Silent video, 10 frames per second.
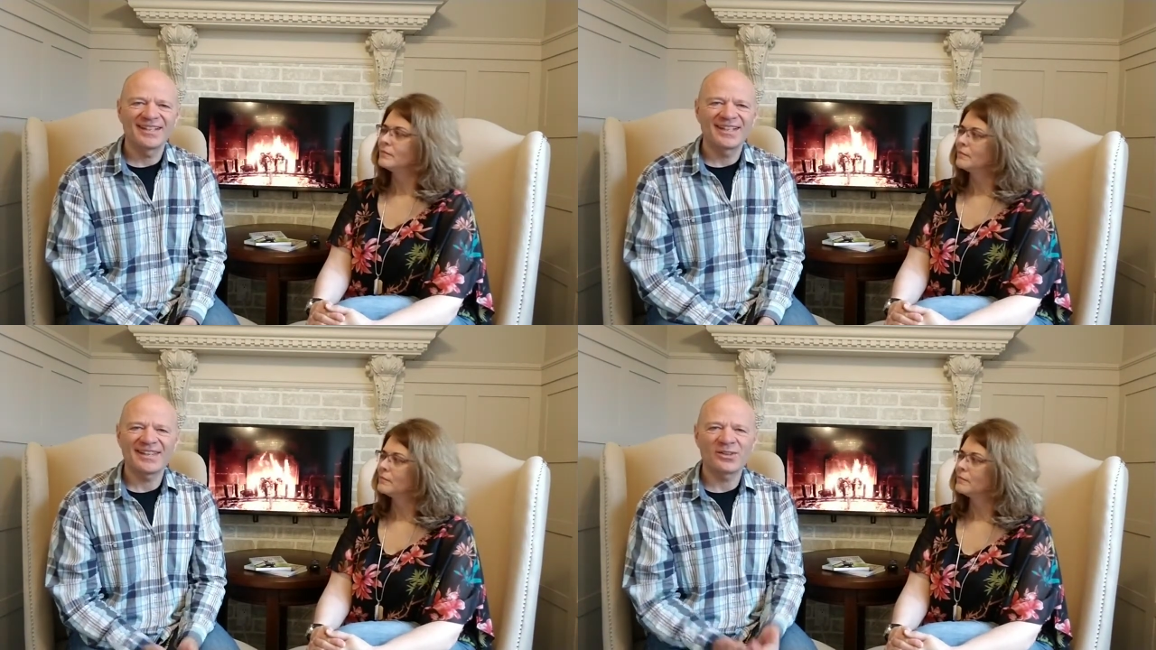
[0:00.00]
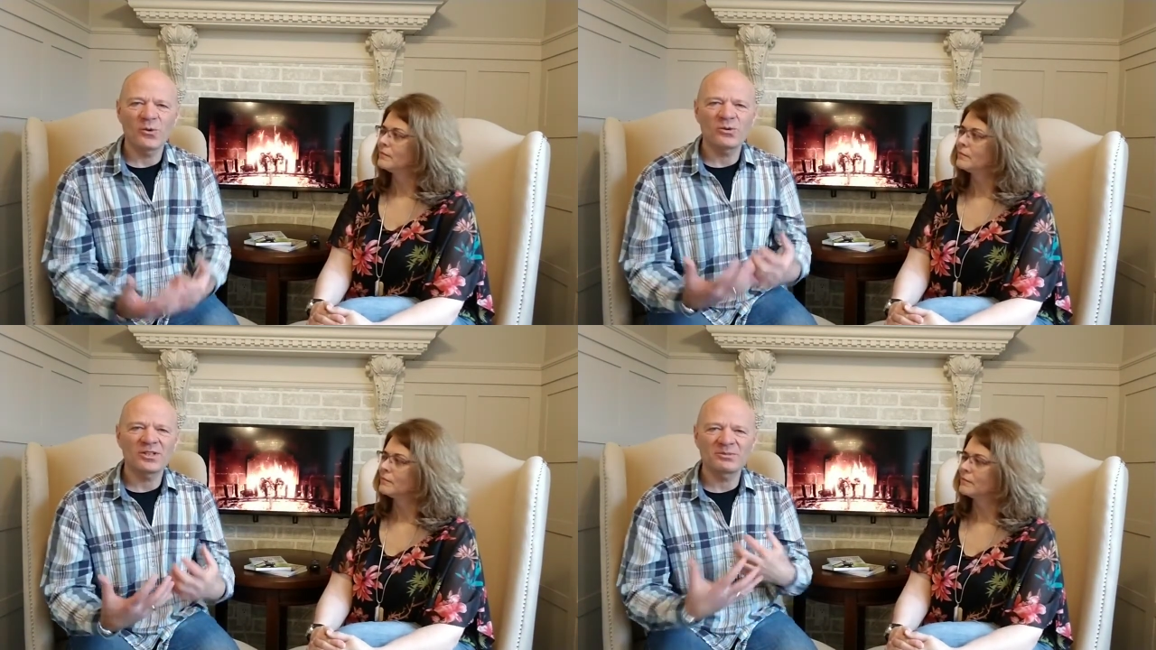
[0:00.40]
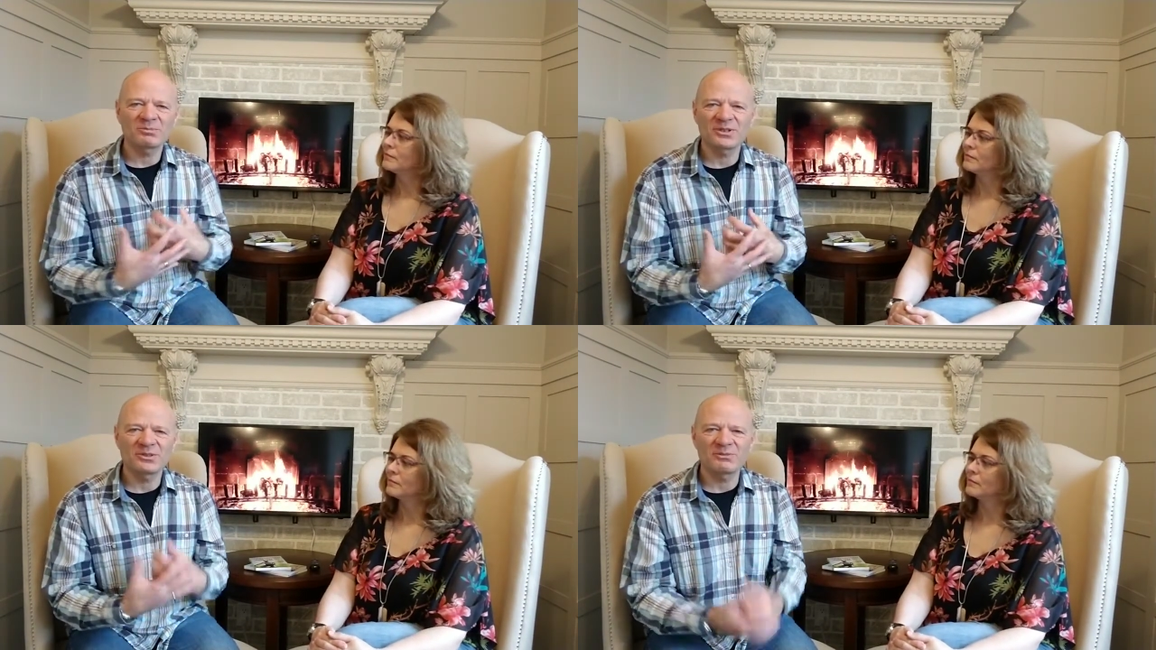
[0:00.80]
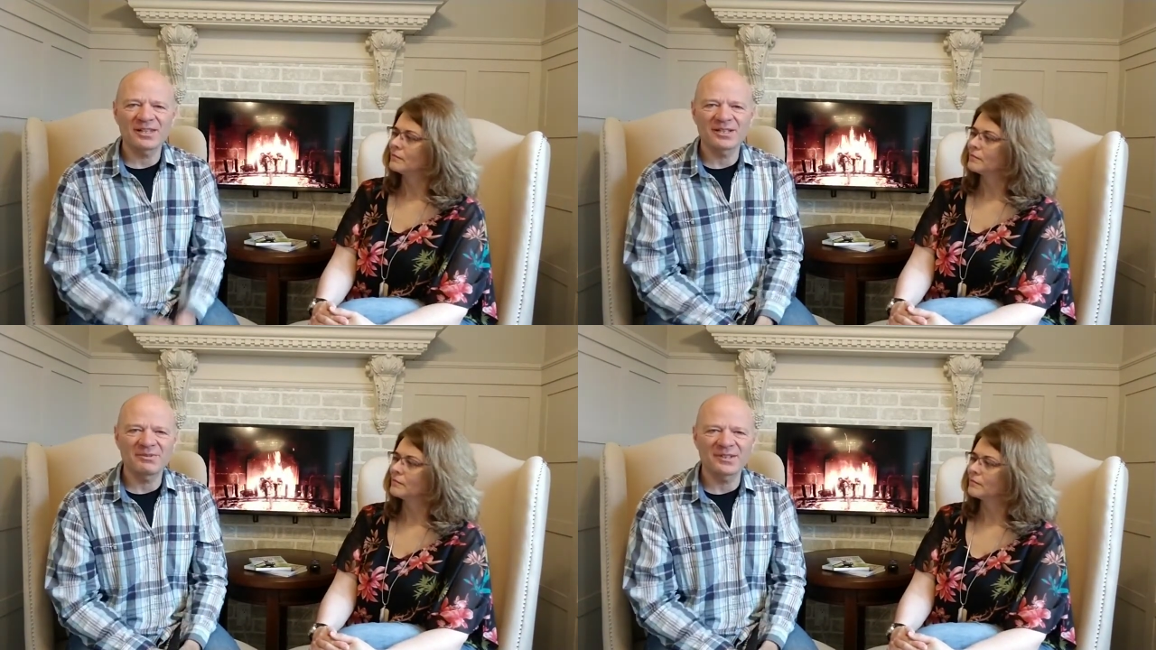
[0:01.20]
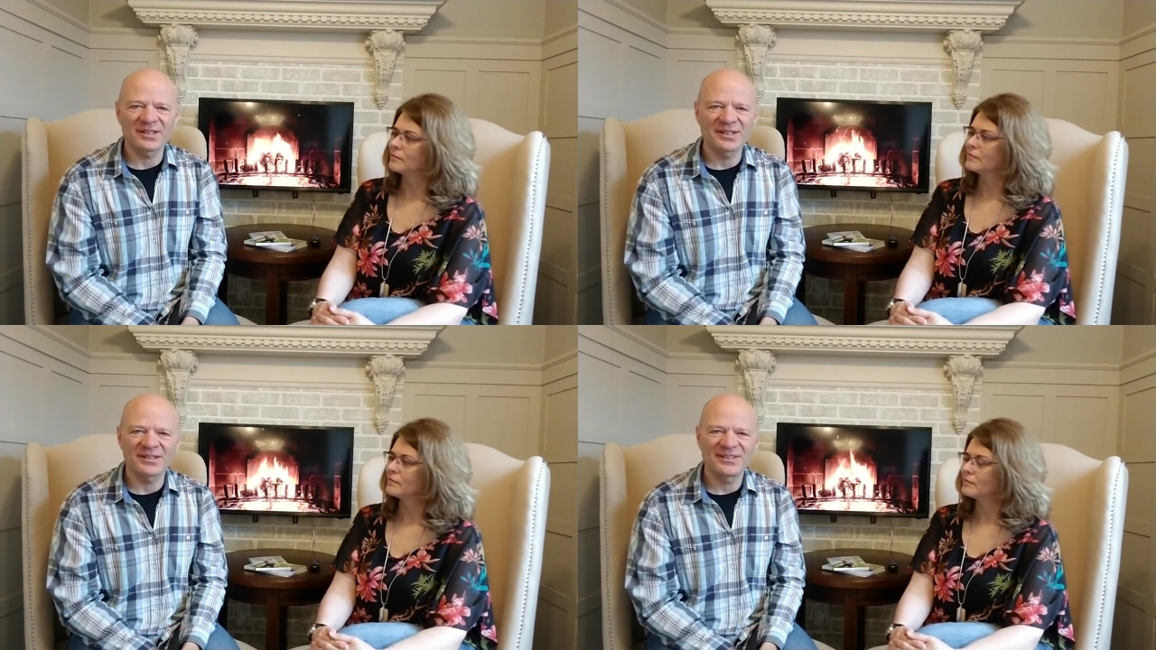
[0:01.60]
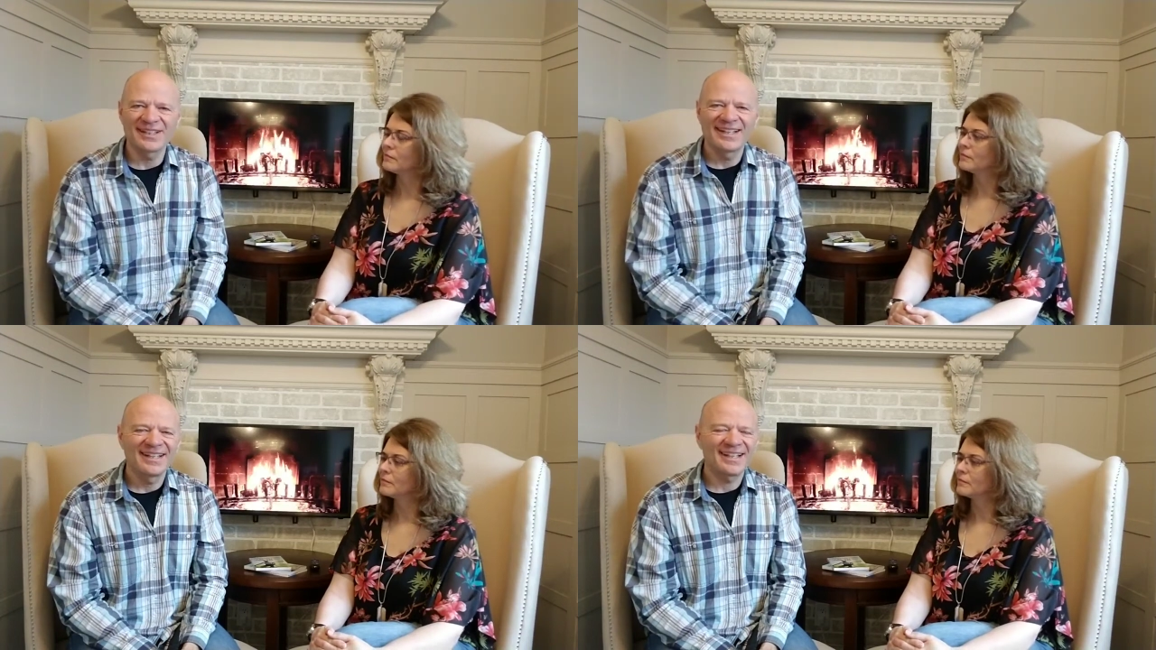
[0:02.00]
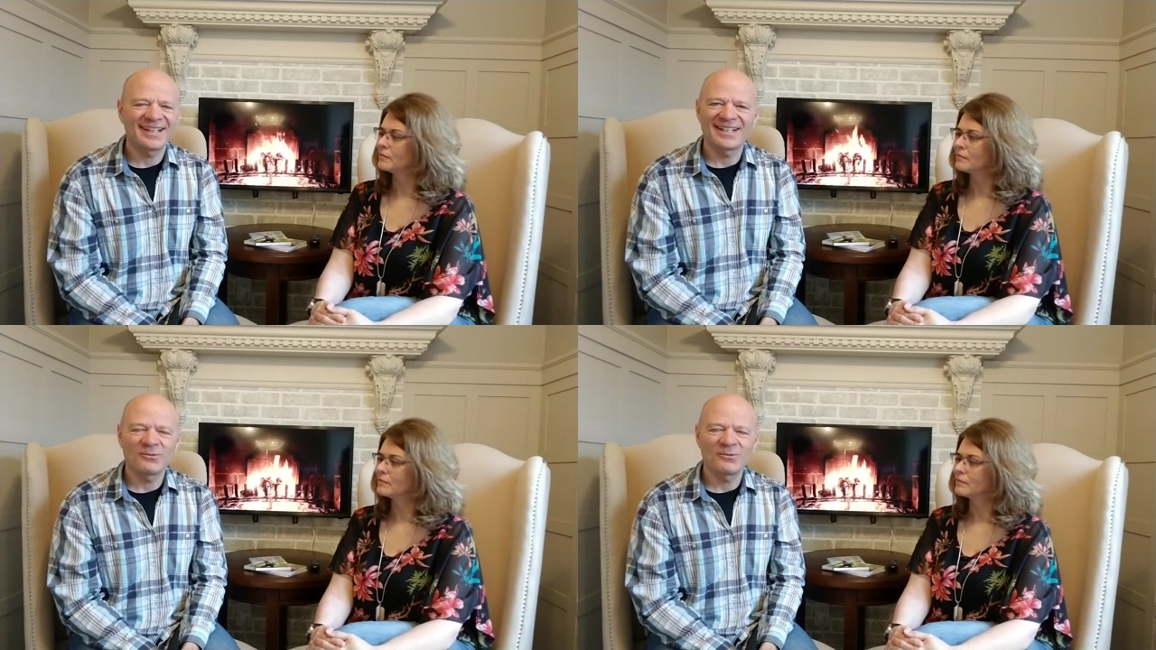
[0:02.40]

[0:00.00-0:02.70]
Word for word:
Speaker 1: and the Holy Spirit dwelling within us. Uh,